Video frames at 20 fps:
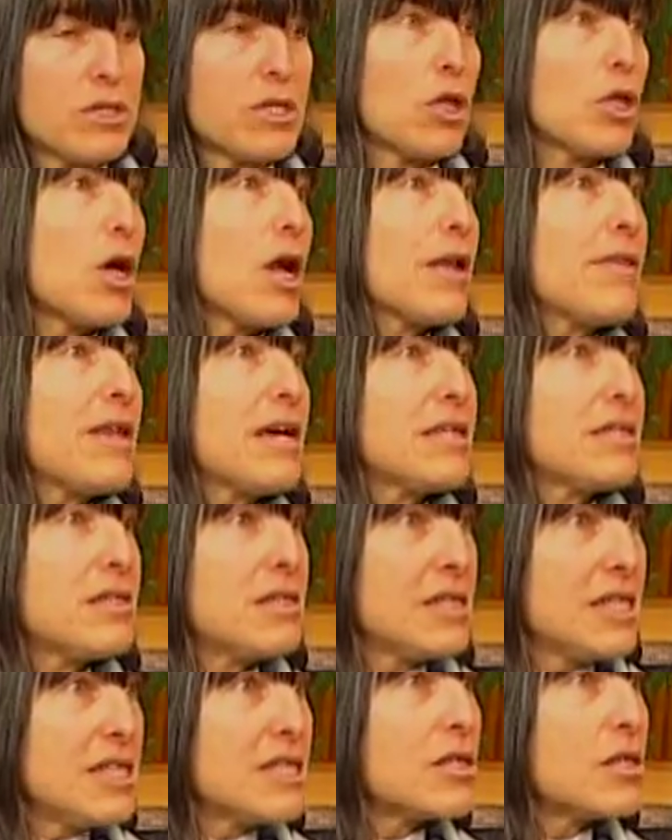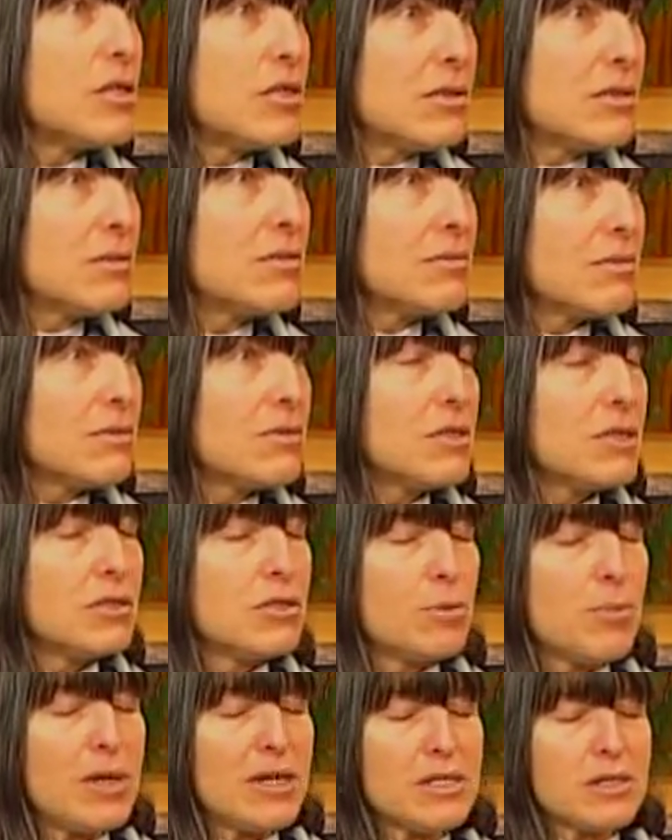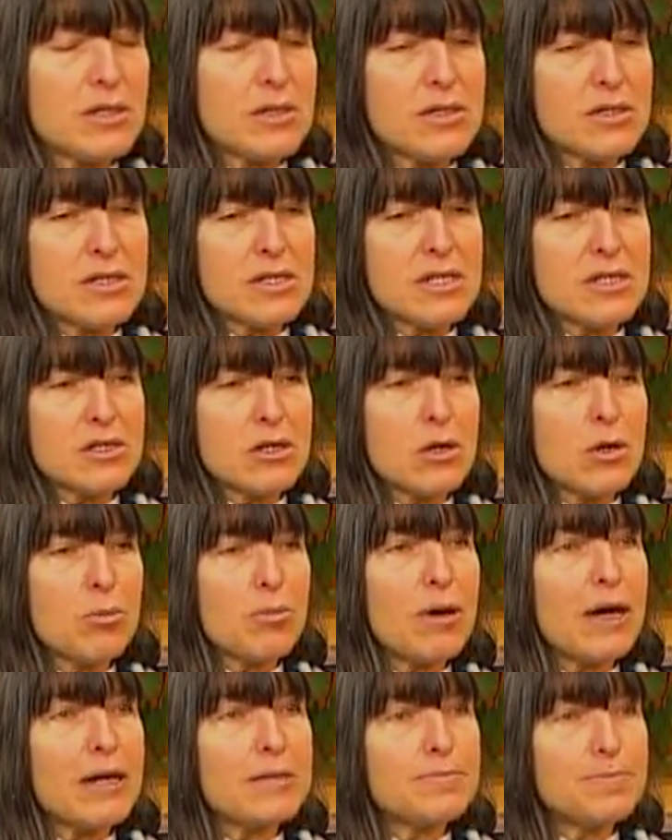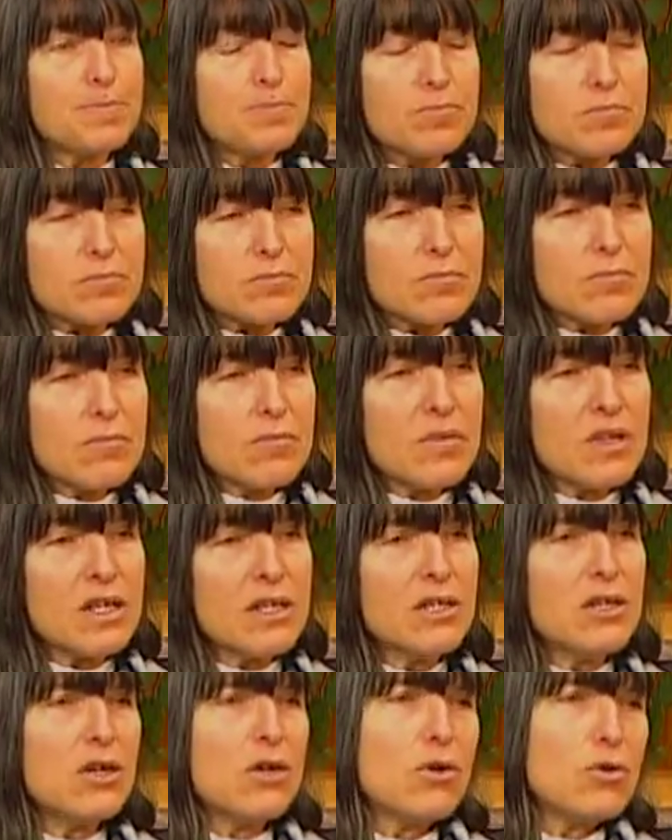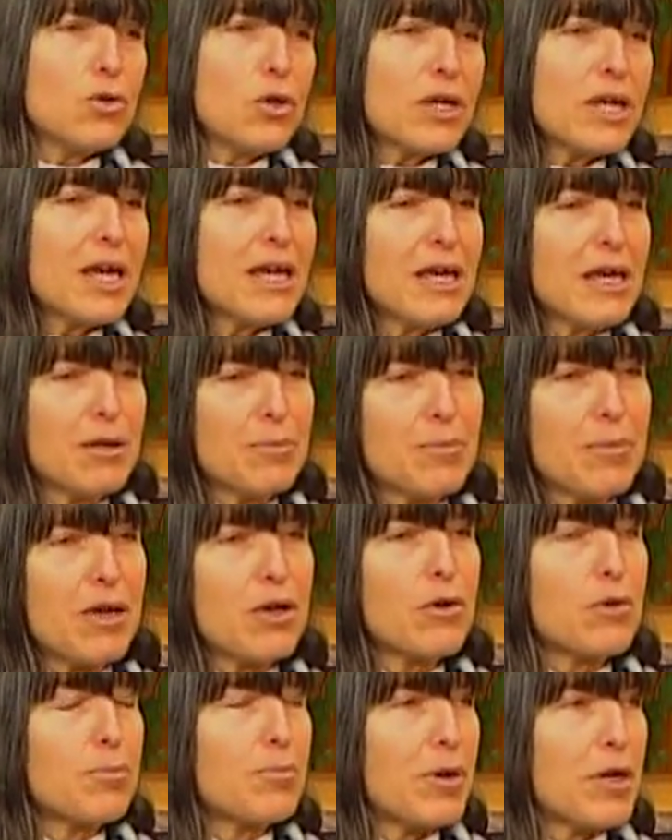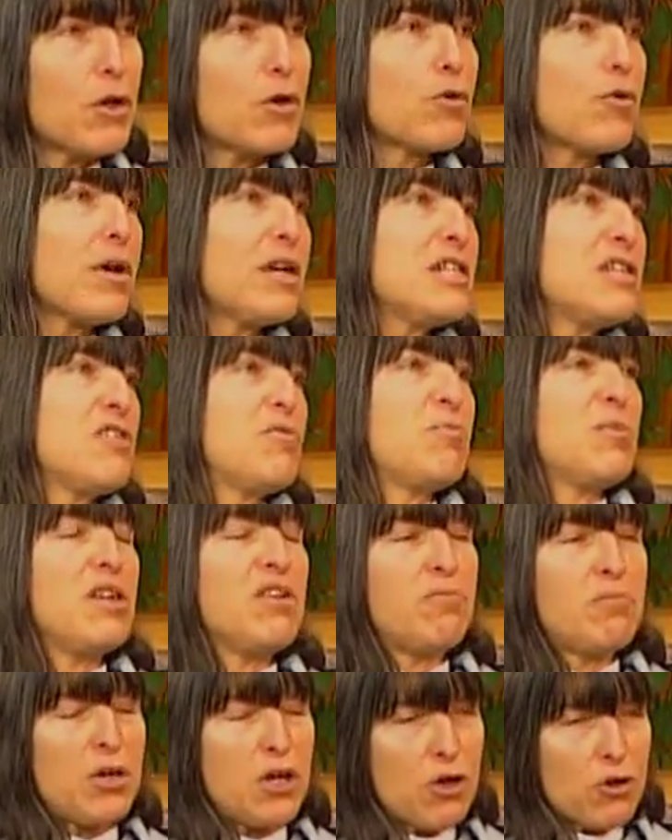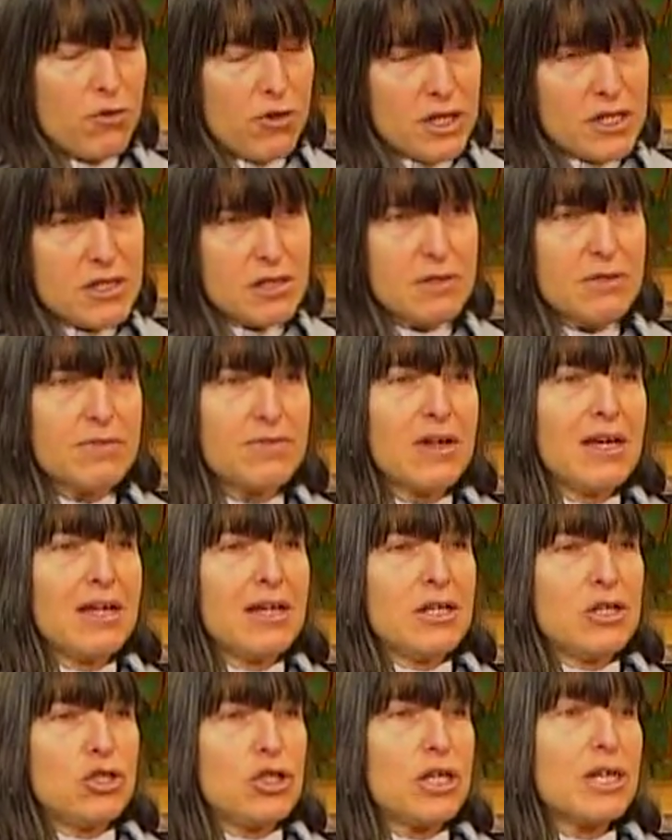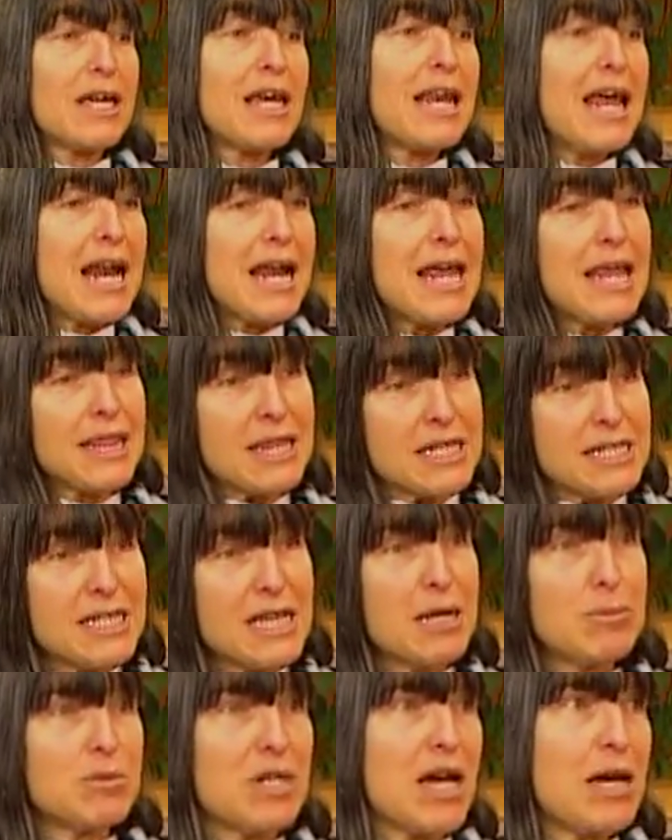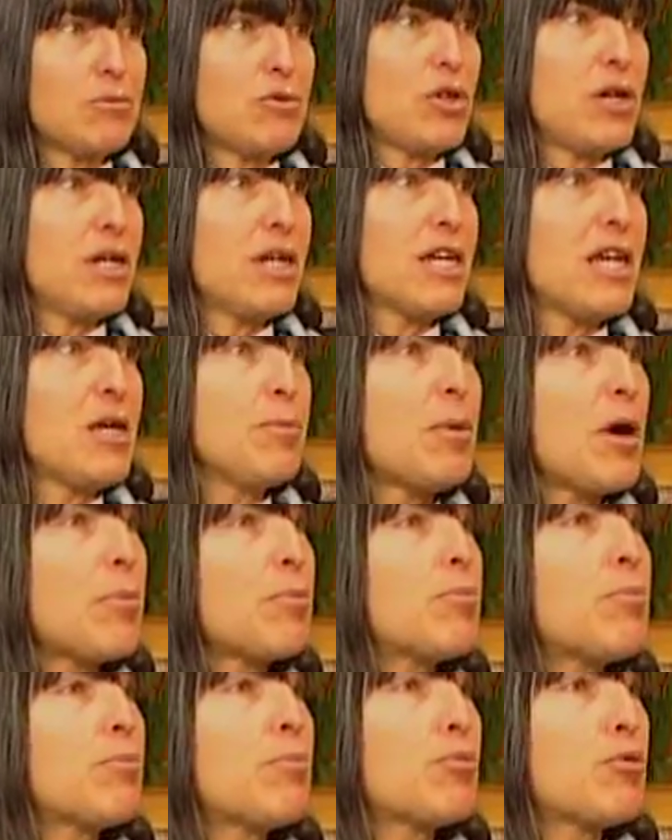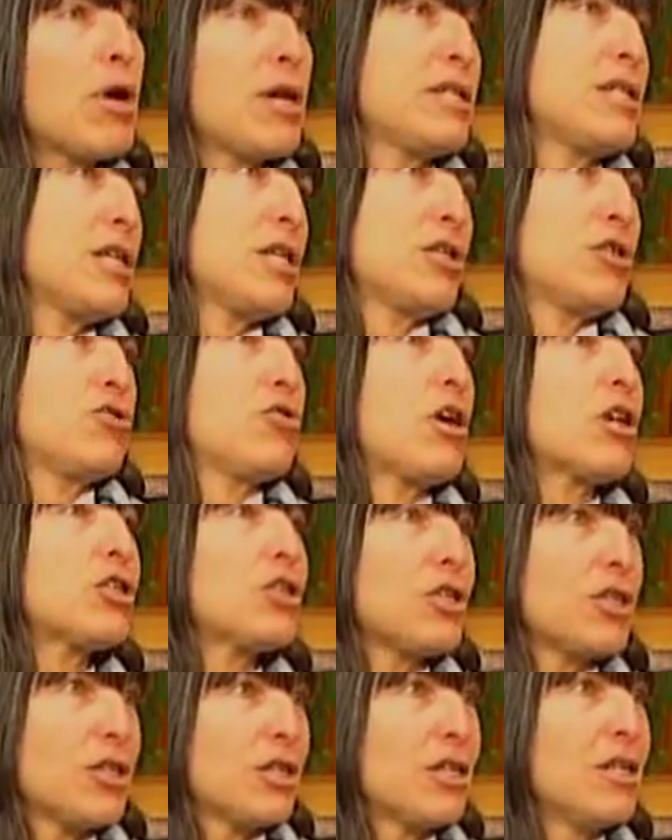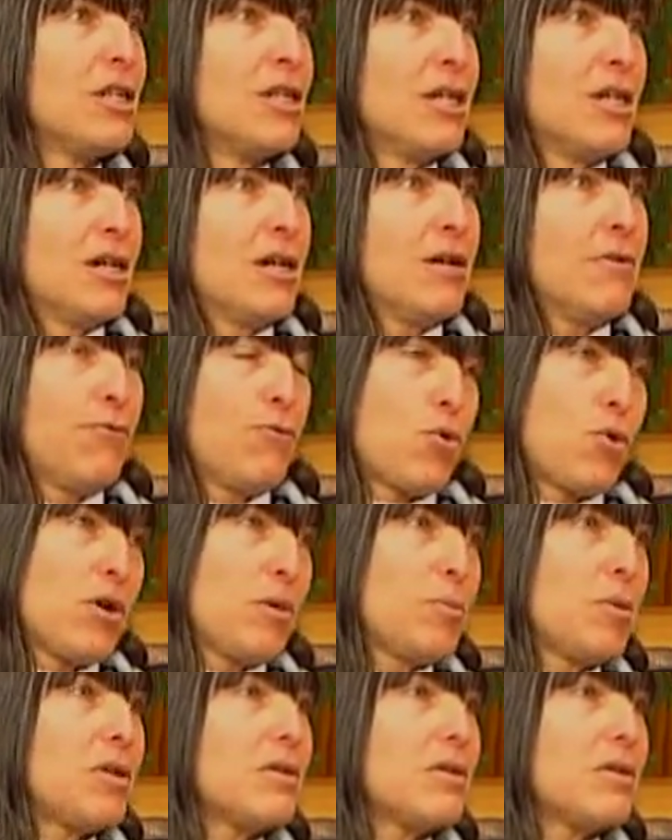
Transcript: a lot of that's seasonal. It depends on the seasonal, but looking at better grades of beef, better grades of chicken, and at the same time trying to keep our pricing structure affordable.